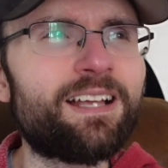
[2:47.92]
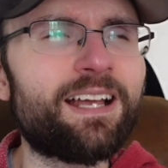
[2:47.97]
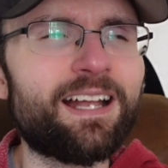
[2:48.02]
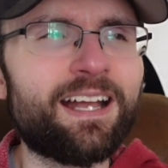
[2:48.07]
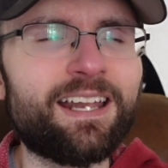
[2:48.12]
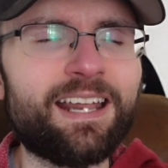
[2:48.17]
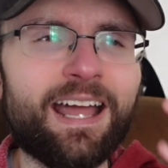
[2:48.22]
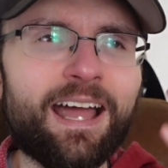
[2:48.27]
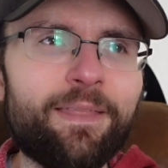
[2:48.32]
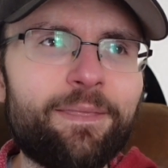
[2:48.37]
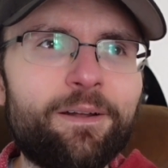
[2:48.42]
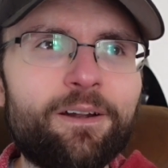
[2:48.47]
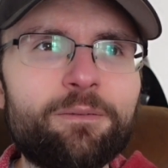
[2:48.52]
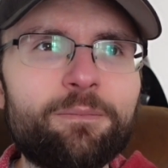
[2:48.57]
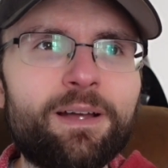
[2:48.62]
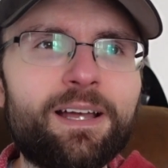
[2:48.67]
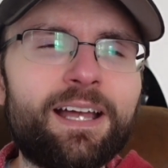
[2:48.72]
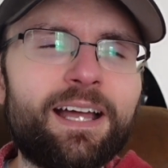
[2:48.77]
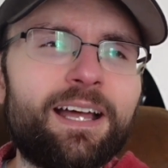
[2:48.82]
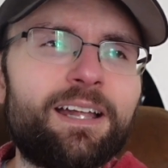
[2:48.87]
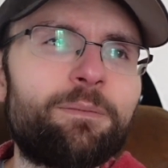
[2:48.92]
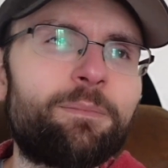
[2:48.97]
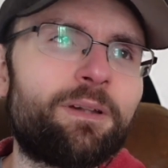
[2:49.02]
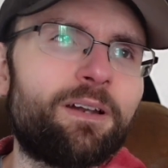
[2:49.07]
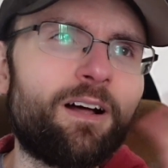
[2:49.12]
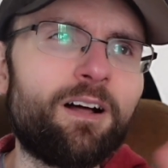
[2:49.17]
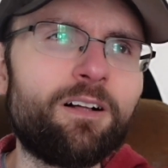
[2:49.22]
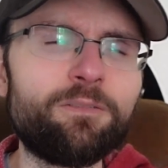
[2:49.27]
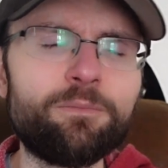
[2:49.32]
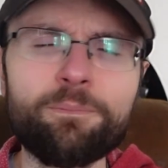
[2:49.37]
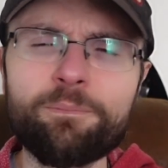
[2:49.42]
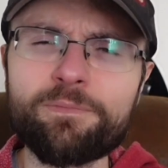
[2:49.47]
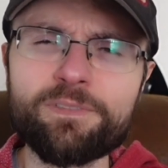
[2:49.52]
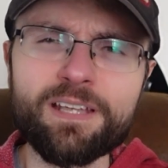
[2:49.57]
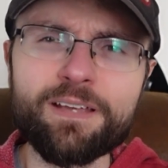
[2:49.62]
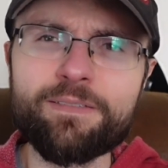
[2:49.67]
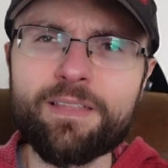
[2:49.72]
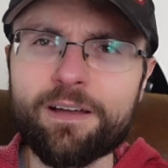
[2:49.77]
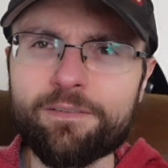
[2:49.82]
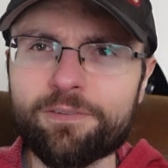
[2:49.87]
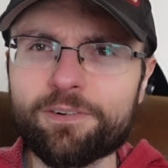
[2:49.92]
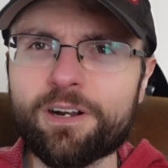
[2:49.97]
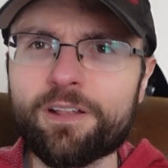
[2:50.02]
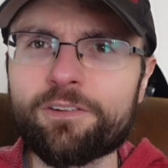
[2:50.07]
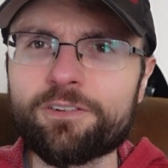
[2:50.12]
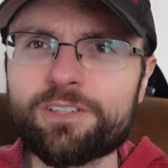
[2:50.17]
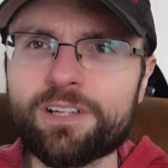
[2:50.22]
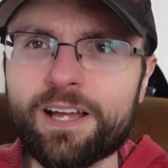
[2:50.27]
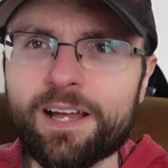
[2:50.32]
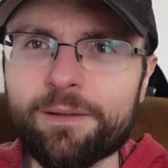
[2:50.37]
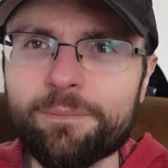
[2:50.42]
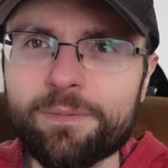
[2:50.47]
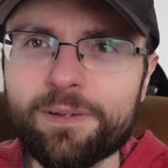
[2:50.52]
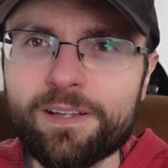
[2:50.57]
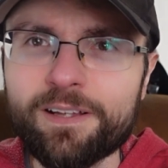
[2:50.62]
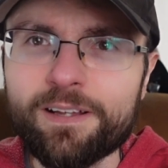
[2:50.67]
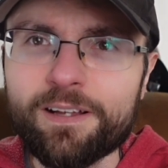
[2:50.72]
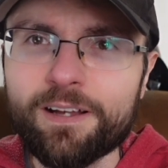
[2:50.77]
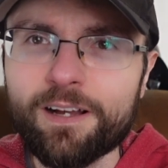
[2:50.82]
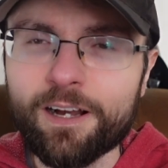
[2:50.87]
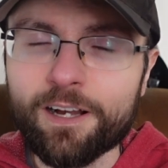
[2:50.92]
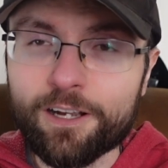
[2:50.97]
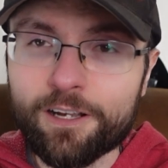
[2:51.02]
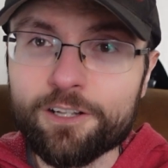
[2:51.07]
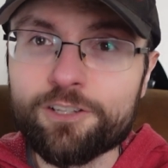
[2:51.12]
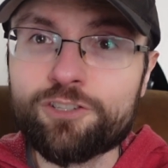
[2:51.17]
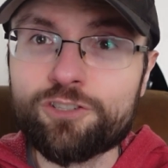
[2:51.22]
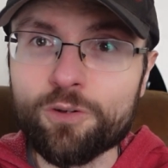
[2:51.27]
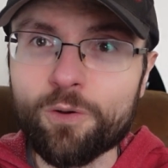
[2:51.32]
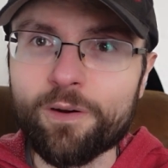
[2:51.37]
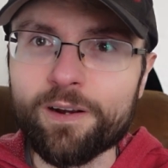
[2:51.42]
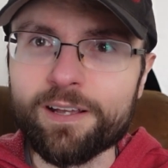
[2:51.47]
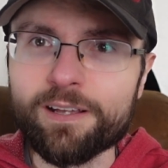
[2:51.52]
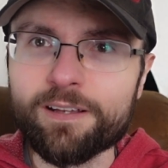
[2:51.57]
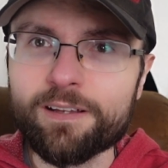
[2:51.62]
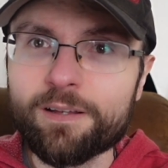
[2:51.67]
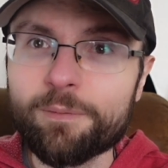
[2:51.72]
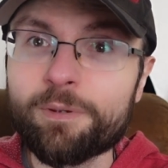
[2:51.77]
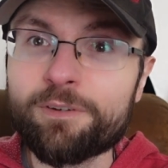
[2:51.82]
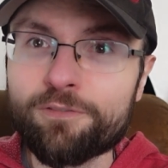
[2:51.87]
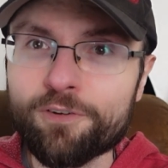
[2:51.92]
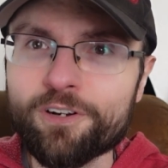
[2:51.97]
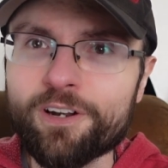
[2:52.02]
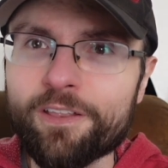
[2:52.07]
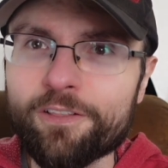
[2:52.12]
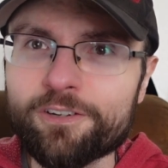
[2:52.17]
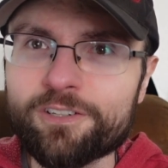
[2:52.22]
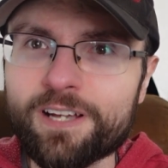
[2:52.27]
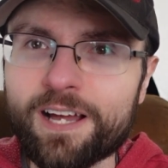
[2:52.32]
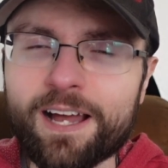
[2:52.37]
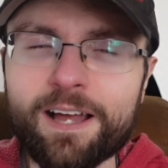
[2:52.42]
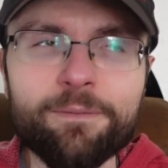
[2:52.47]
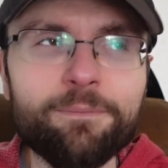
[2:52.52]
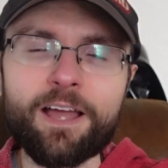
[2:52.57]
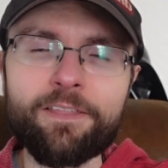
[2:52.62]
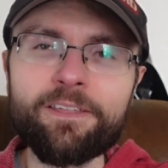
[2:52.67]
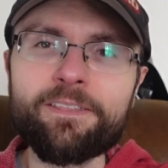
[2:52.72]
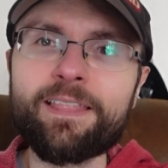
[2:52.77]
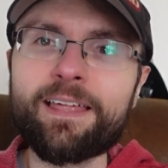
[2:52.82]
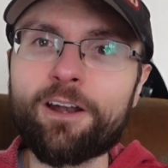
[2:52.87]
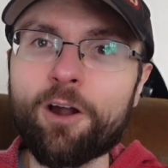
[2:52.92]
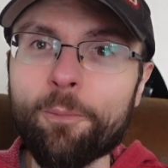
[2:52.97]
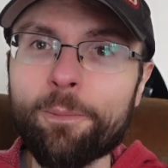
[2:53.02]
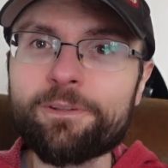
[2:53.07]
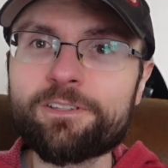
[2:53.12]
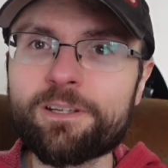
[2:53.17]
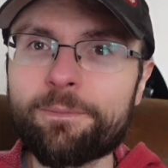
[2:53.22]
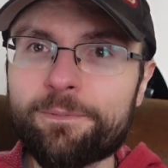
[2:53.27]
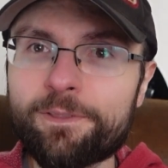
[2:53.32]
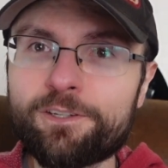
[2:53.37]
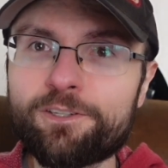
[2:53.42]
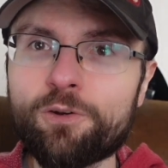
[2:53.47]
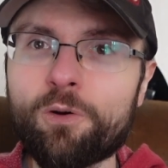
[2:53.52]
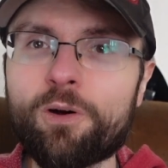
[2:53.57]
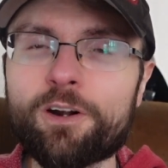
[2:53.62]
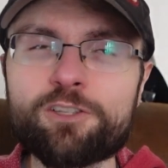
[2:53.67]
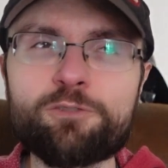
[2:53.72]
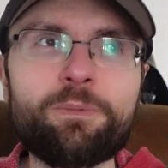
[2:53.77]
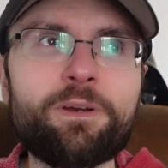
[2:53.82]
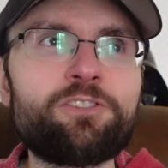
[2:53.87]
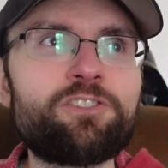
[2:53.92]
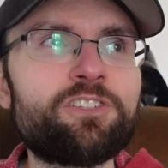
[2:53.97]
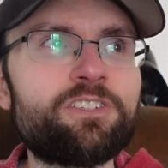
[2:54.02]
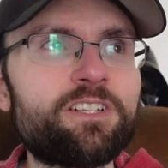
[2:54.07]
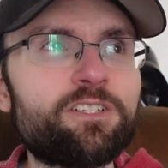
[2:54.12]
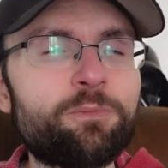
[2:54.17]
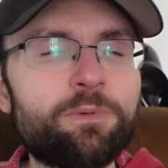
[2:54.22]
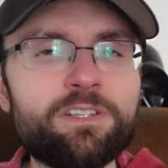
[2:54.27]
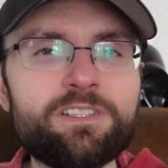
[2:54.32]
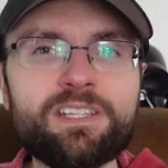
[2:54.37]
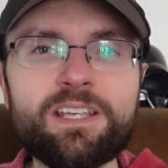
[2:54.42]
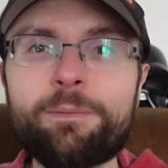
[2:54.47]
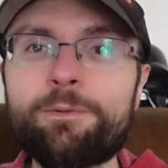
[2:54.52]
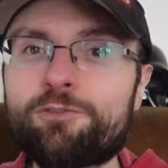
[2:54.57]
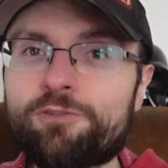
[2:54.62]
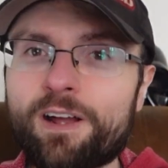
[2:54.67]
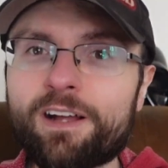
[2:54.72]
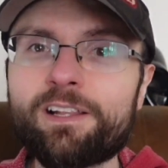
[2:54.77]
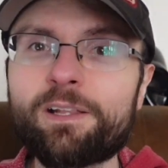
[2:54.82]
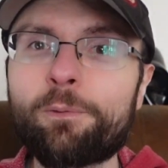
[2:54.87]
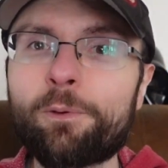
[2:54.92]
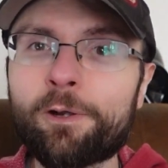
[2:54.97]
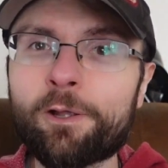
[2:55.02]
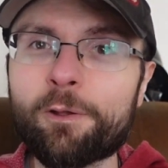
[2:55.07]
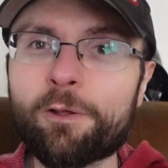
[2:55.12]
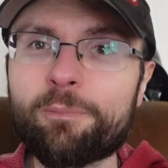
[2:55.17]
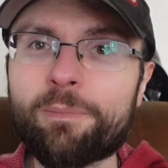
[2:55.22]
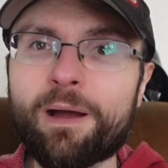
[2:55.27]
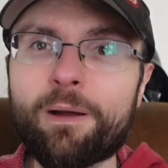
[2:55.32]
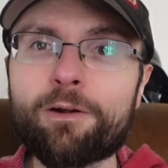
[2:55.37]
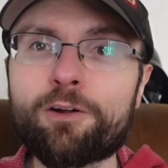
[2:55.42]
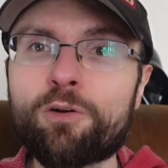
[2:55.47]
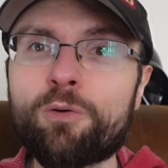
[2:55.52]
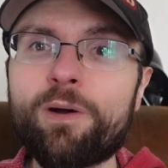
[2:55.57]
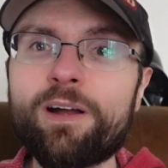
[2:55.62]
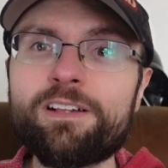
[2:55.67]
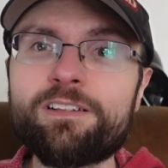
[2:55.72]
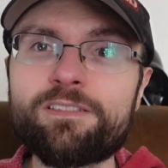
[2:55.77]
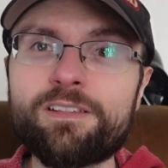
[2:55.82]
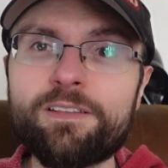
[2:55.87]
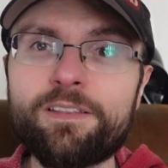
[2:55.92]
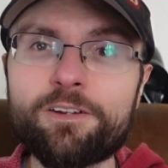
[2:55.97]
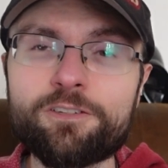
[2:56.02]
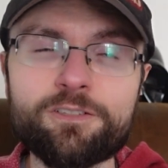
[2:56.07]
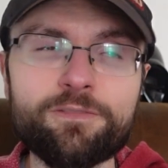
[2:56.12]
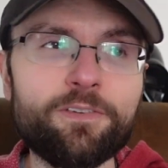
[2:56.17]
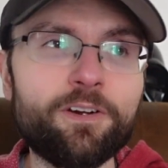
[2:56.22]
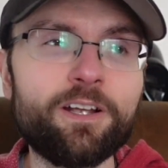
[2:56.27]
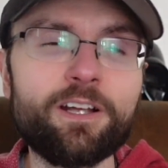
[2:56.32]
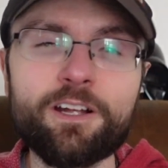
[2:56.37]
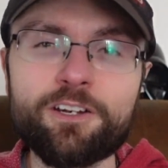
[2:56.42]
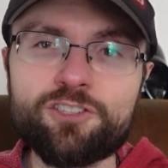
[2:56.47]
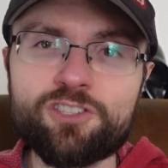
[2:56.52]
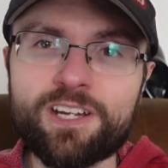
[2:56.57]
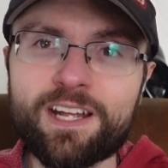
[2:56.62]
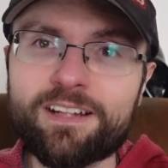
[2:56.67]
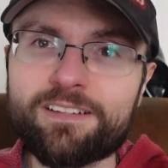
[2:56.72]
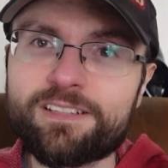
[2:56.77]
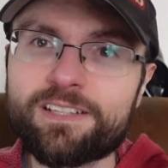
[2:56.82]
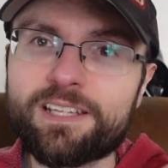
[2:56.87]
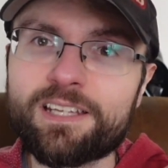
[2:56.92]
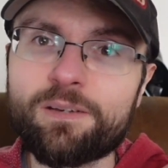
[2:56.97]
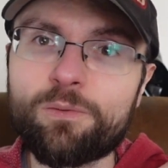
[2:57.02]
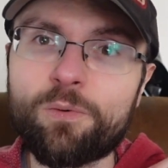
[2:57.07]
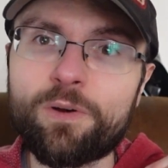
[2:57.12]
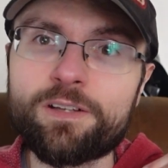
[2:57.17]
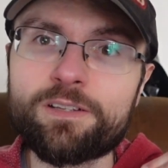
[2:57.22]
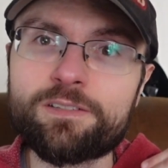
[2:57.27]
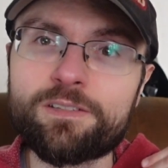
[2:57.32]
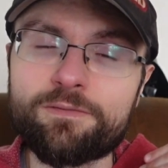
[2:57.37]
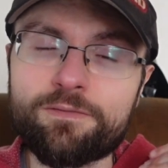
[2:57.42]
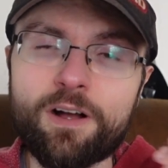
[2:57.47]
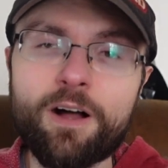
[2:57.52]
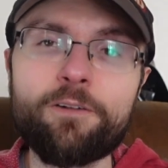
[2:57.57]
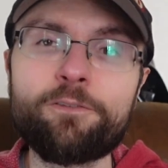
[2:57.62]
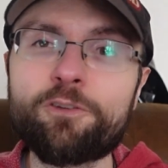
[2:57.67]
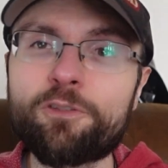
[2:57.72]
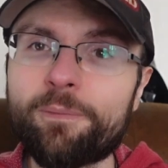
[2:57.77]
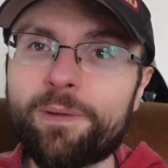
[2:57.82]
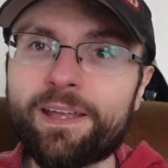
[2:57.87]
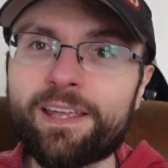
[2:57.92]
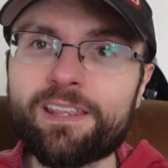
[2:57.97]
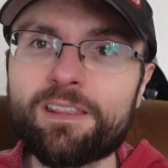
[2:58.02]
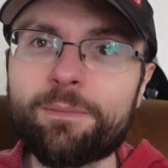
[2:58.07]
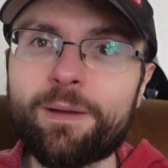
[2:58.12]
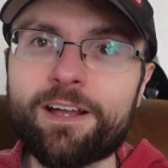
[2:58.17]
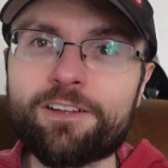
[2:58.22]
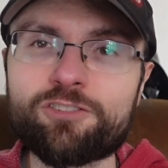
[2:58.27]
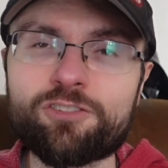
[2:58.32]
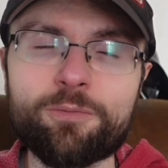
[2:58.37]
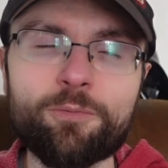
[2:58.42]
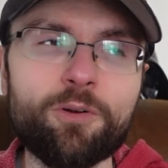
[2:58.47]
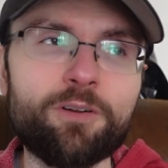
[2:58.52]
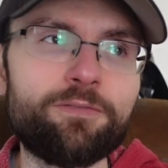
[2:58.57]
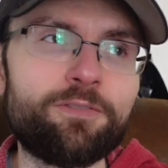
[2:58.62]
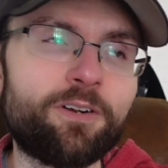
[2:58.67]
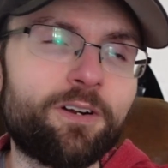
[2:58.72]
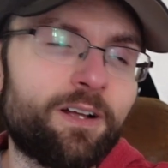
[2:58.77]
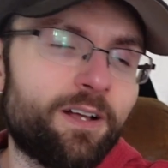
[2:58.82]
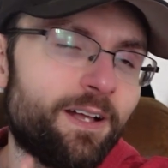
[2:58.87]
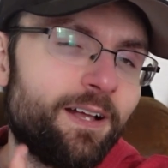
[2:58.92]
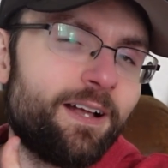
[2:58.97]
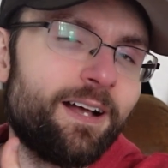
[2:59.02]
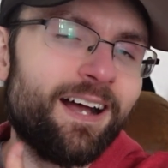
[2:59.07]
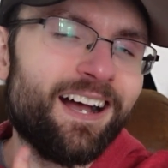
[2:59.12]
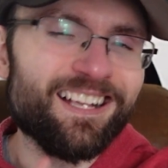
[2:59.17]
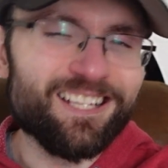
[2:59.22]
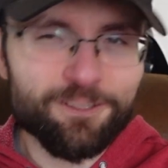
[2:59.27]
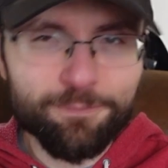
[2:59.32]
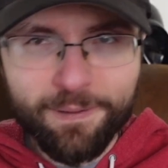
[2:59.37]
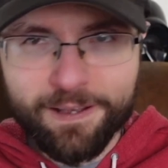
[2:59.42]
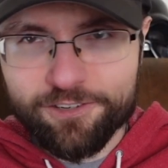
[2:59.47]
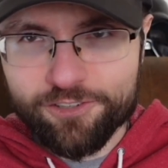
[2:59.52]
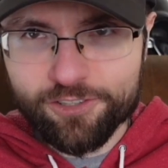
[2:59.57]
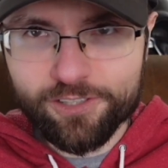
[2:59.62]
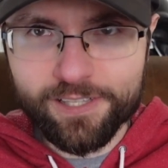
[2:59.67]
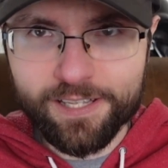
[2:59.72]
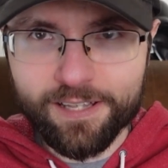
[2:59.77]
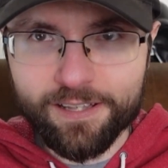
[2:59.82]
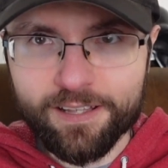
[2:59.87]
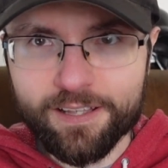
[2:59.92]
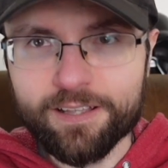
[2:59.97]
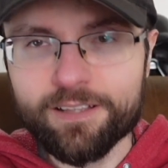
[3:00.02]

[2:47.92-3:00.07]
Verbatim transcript: I kind of had there in my head, but I'll save that for another time. A good story, but for another time. I think that opens up the door, especially since we see him directly working with Power Coins, that there's a very good chance he was involved with making the Master Morpher, especially